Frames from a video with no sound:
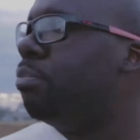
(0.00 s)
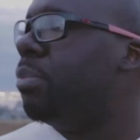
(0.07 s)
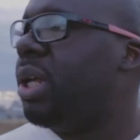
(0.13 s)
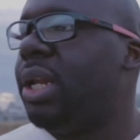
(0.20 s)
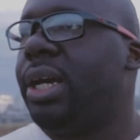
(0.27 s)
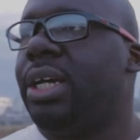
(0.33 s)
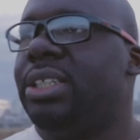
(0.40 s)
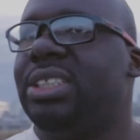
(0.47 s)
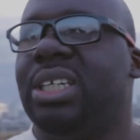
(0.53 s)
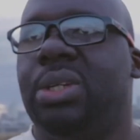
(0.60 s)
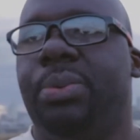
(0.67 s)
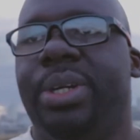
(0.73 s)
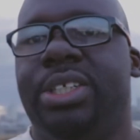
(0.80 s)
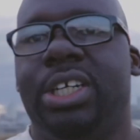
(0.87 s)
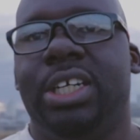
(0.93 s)
But like I said,
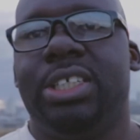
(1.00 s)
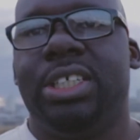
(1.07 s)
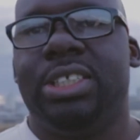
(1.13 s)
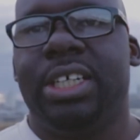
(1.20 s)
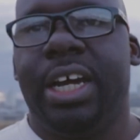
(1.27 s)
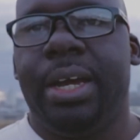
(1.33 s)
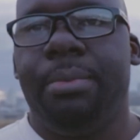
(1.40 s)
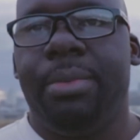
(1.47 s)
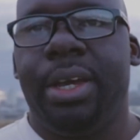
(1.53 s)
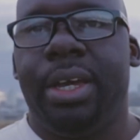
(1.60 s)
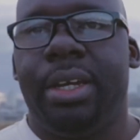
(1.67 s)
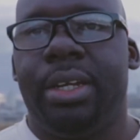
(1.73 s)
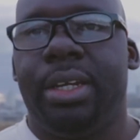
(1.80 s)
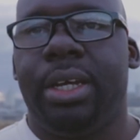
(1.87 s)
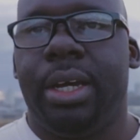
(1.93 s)
we're chasing time,
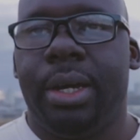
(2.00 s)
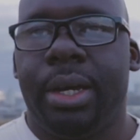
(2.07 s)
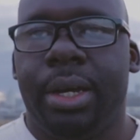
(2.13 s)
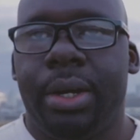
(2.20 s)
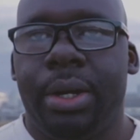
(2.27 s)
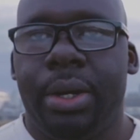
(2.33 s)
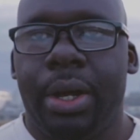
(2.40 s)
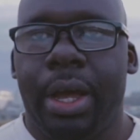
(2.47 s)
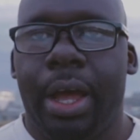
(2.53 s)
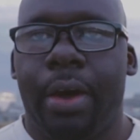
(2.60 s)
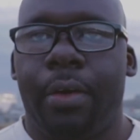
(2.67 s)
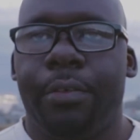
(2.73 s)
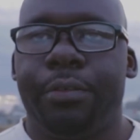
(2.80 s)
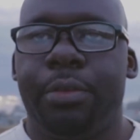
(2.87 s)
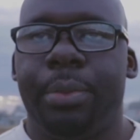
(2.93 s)
and I
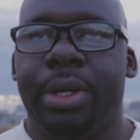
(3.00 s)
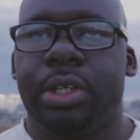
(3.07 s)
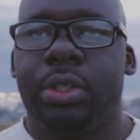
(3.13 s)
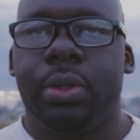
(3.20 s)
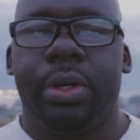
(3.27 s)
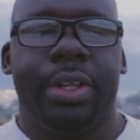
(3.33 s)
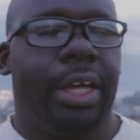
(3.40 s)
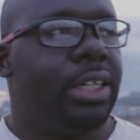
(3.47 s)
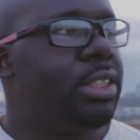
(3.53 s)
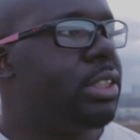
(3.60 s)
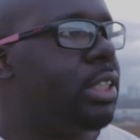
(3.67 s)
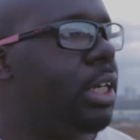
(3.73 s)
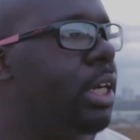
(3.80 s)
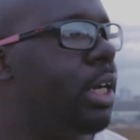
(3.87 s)
have to make sure that